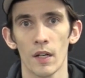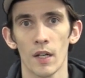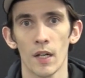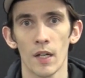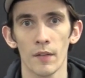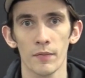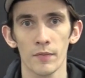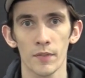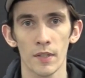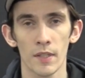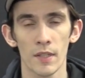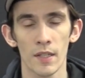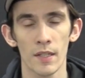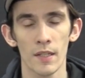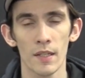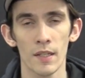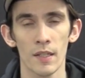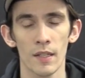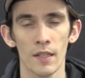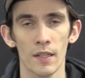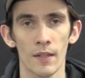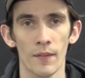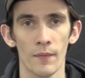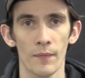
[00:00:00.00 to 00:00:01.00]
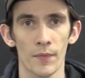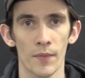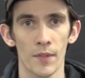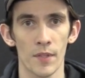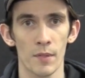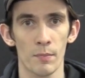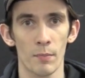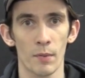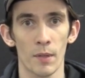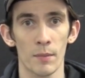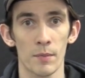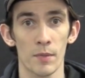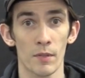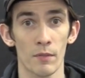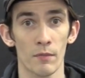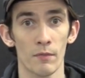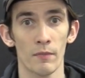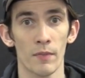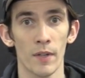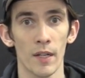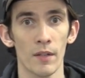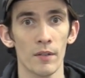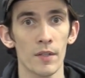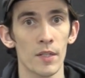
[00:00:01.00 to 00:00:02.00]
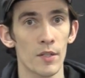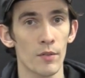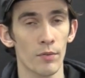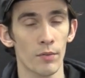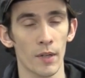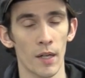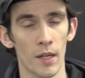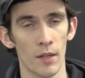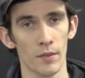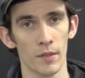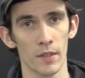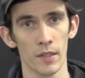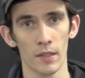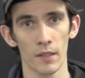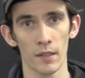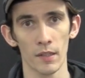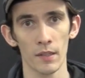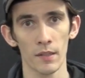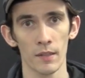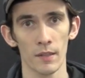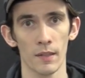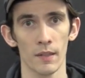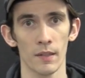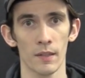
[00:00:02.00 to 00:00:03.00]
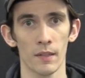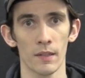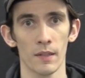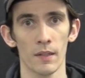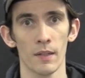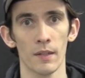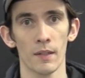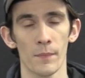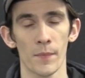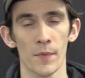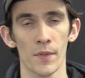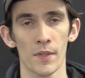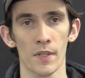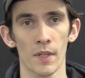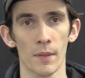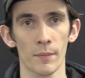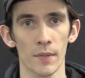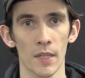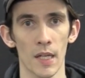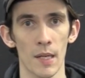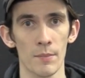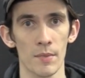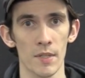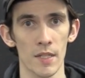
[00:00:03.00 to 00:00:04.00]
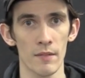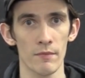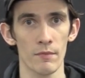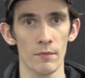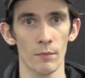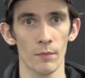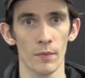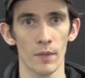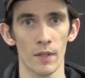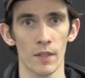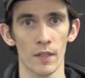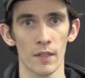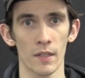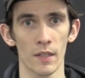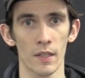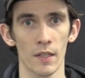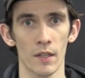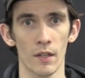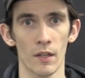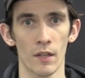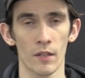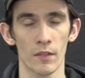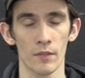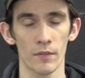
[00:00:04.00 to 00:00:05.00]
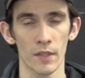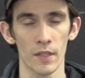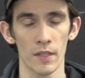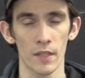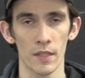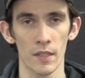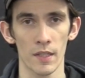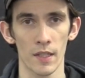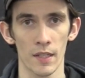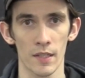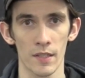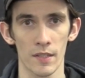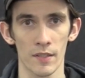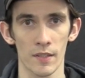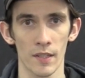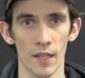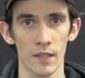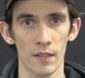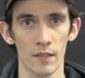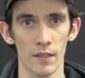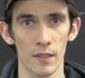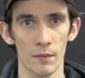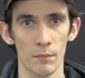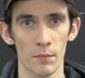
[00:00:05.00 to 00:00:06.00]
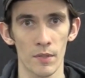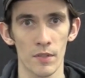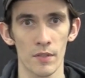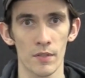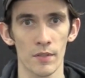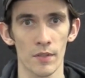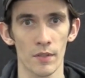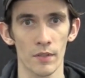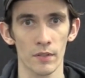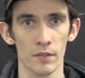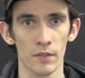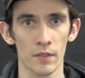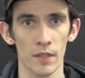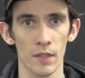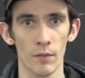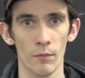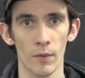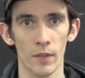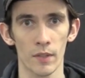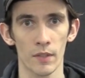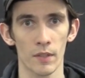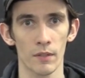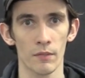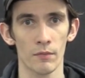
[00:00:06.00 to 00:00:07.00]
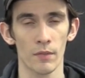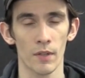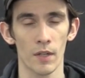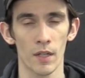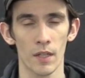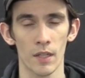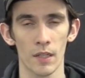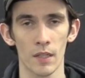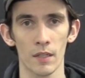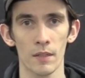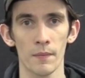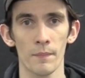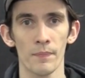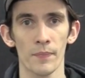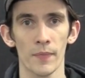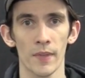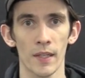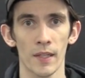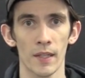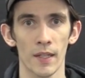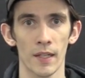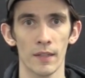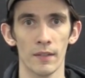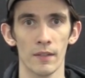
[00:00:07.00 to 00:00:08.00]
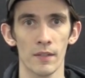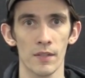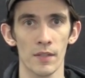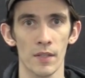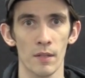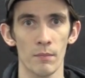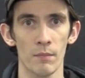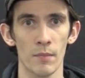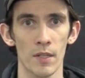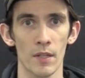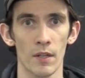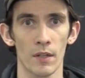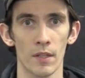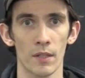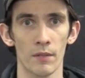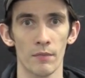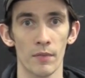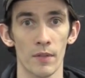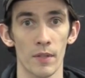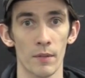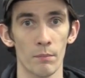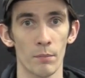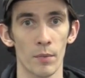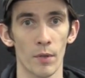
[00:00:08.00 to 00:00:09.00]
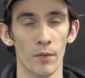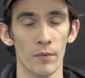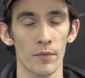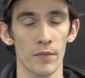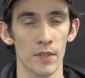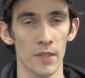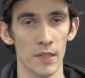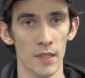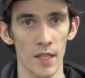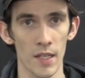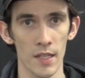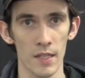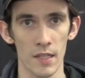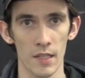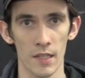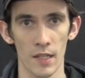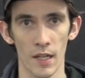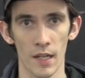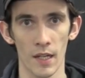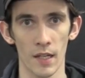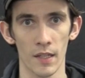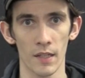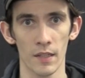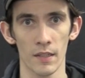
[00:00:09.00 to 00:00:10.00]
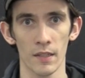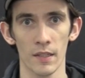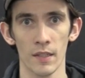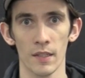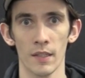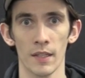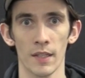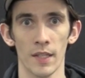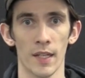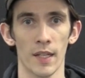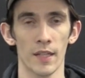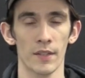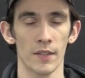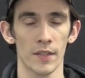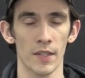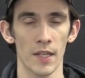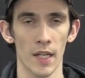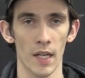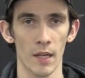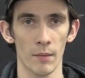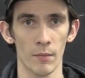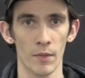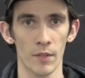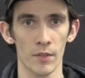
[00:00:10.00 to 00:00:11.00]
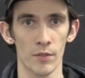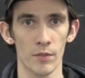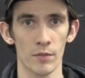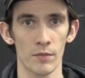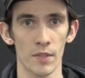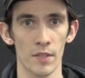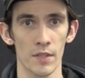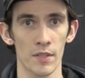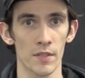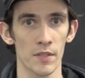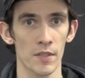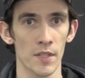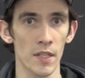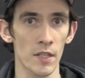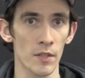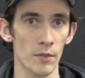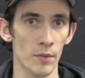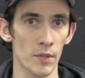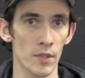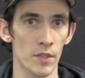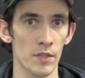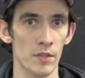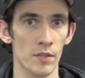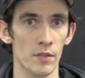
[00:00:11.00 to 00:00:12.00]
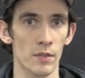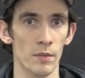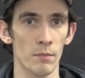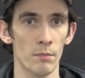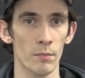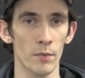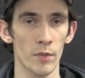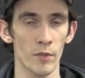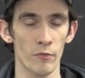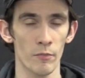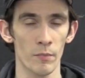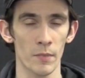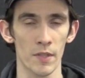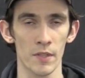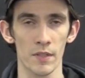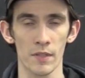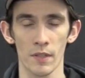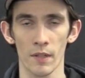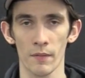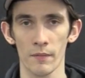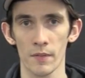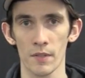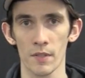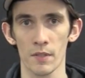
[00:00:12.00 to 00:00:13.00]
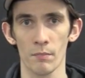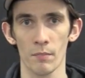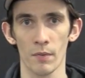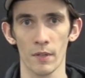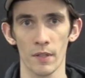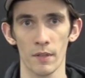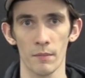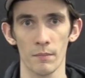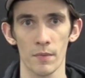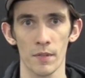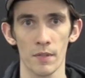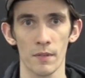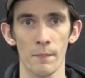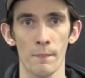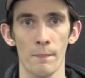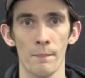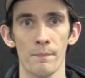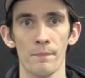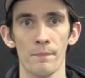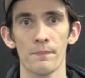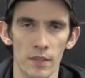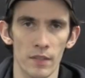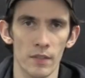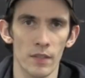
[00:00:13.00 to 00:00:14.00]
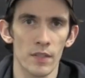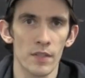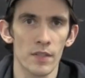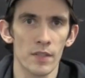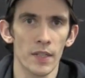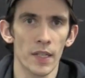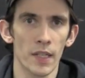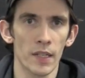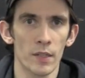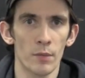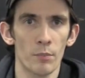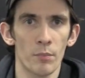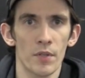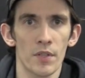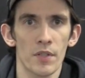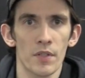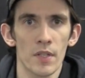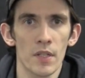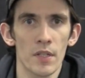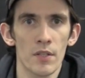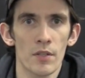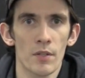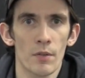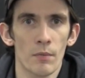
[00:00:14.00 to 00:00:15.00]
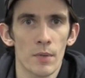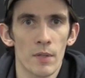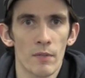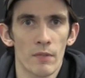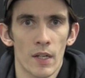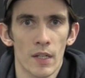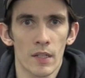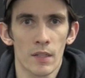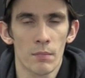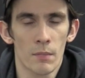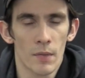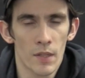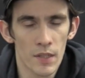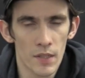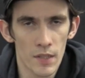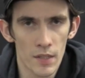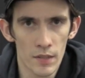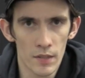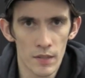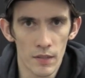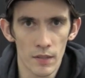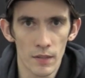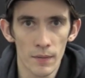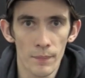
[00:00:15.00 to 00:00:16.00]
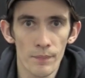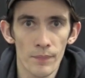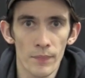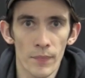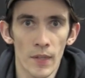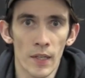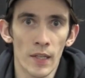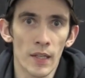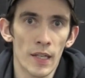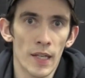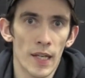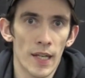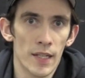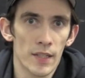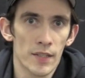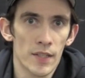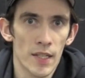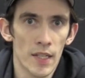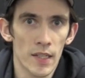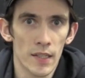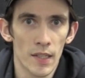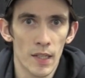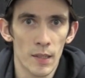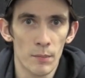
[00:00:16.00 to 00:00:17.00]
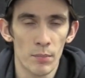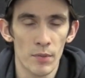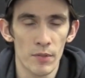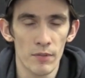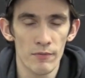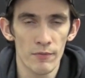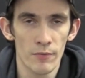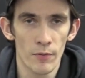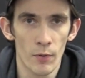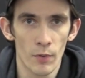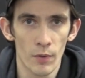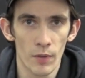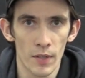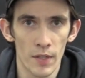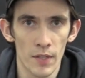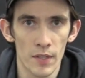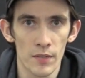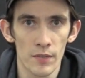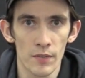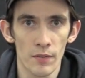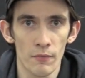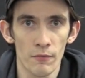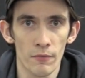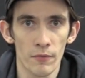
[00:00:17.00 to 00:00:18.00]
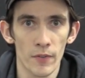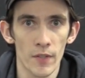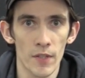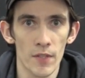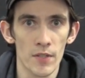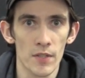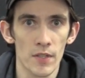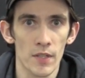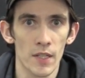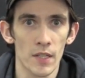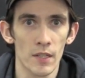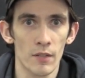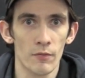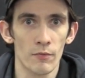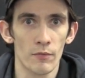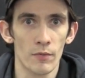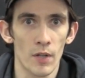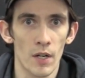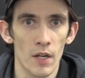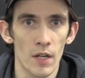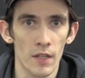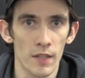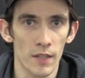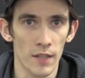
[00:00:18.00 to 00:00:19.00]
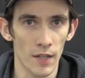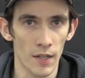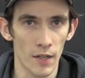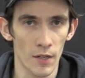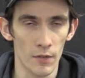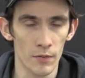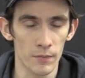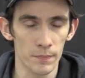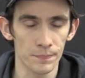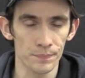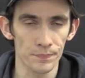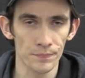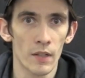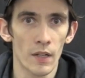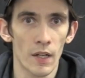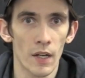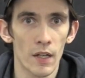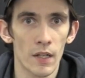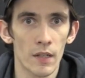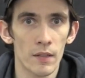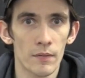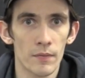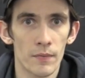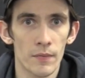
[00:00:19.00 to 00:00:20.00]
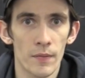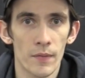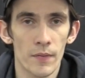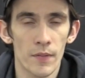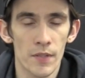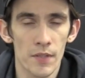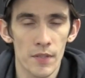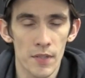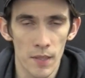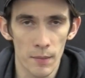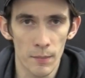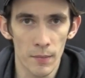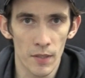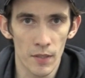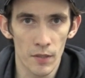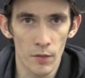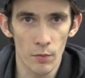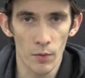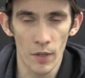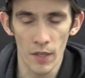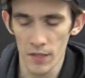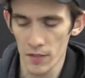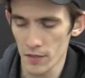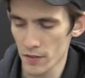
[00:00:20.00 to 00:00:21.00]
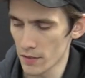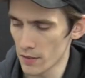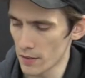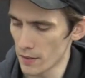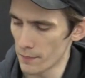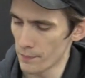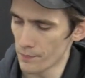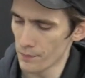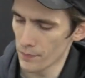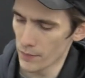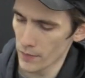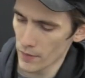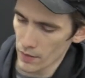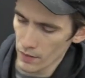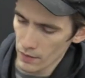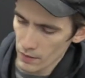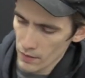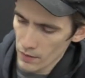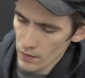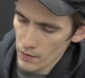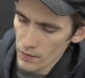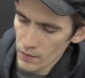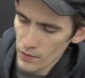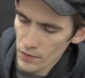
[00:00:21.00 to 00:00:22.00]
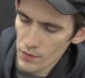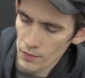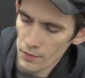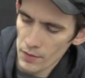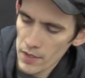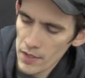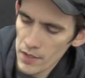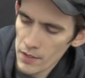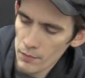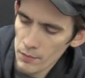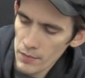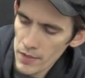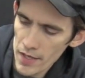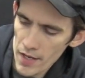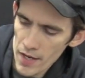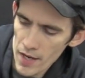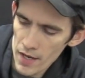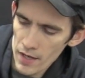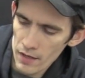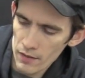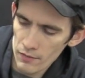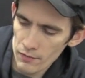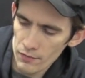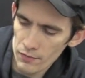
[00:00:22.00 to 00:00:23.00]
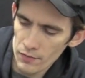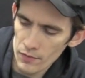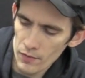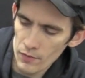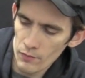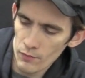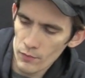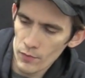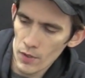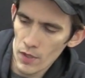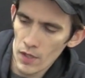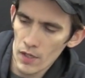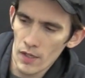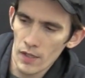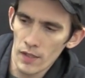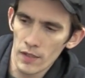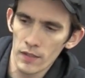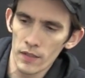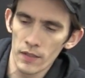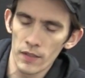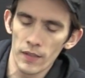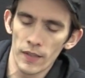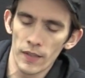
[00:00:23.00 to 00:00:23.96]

often the sperms are very crowded, sometimes even when already extended, but certainly when they're raw. And this can be hard for both the naked eye and the camera to distinguish the movements of the sperms. The standard procedure we recommend here at Canine P4 is to first get a raw count of the semen in question. So here we have raw,